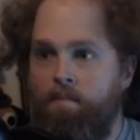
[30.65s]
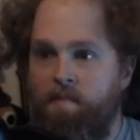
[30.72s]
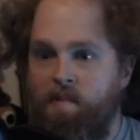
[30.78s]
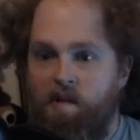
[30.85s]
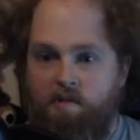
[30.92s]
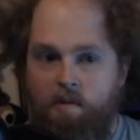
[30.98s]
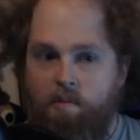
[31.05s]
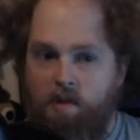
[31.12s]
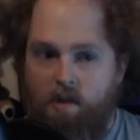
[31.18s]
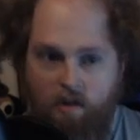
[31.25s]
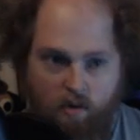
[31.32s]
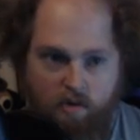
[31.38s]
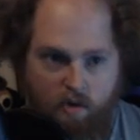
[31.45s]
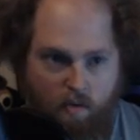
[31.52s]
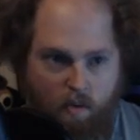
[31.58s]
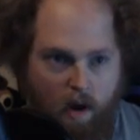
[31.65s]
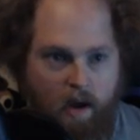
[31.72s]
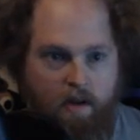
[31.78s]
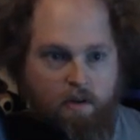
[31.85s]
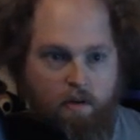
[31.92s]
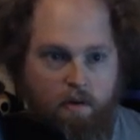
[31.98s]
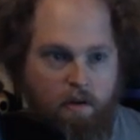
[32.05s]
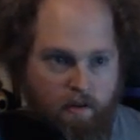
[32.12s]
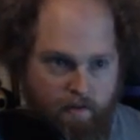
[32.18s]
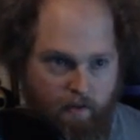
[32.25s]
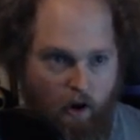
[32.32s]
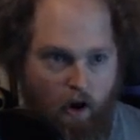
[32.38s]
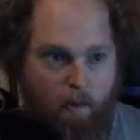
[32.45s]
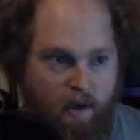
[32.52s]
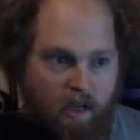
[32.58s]
If something goes awry during the
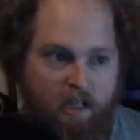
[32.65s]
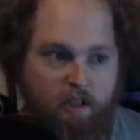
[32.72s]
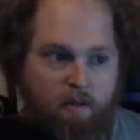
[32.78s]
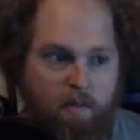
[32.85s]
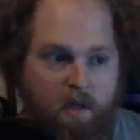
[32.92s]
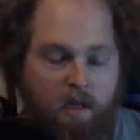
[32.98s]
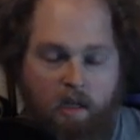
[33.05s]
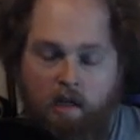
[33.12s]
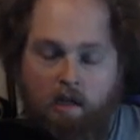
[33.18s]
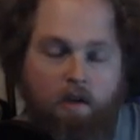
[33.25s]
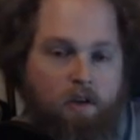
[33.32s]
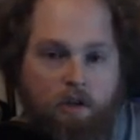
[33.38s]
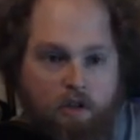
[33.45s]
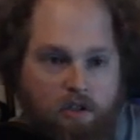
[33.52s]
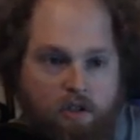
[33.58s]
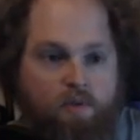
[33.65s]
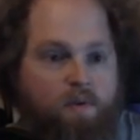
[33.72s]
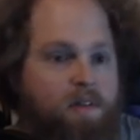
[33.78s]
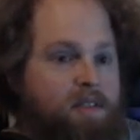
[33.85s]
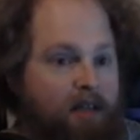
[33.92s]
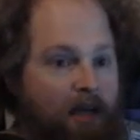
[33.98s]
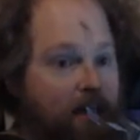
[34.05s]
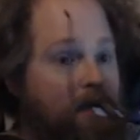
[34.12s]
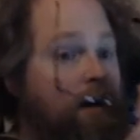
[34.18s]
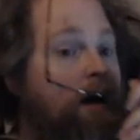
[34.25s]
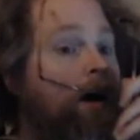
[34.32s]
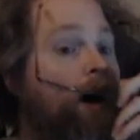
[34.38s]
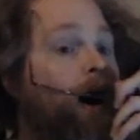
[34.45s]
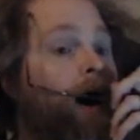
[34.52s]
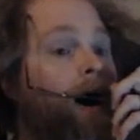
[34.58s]
farming at the beginning, you just reset.
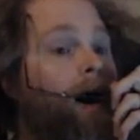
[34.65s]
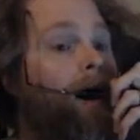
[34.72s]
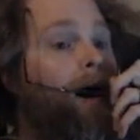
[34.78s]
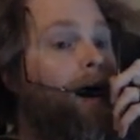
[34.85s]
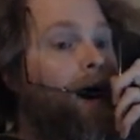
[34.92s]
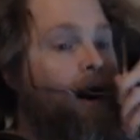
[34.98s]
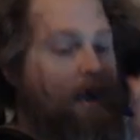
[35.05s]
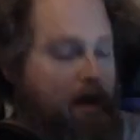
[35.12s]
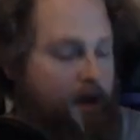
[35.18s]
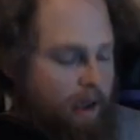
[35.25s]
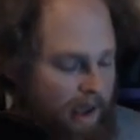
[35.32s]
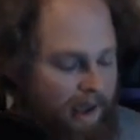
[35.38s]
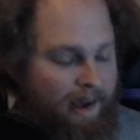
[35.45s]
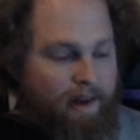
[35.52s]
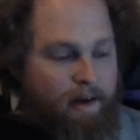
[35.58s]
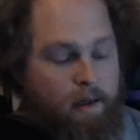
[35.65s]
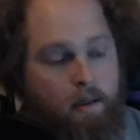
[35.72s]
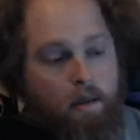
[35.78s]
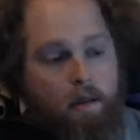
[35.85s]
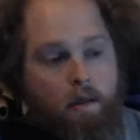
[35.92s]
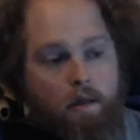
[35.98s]
And